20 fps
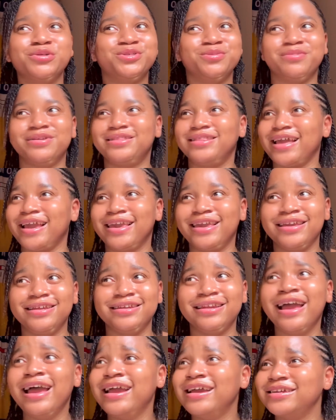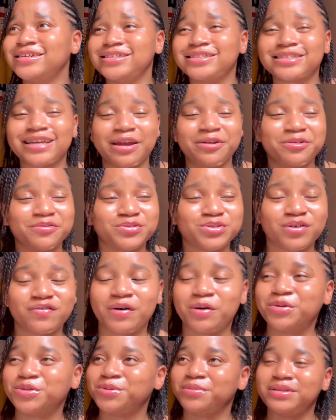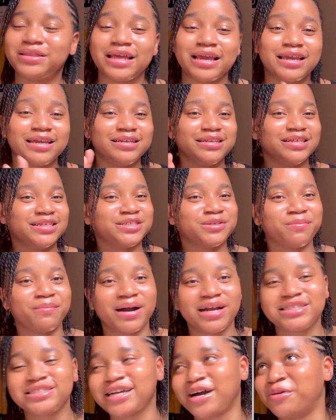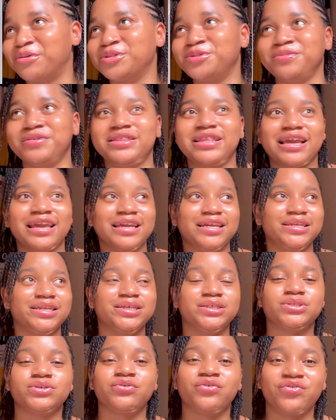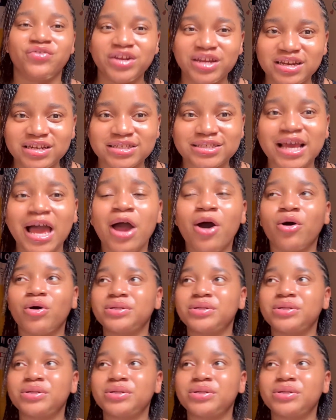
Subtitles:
want to be taking this kind of stuff. I want to be taking this matcha. I want to be taking these greens.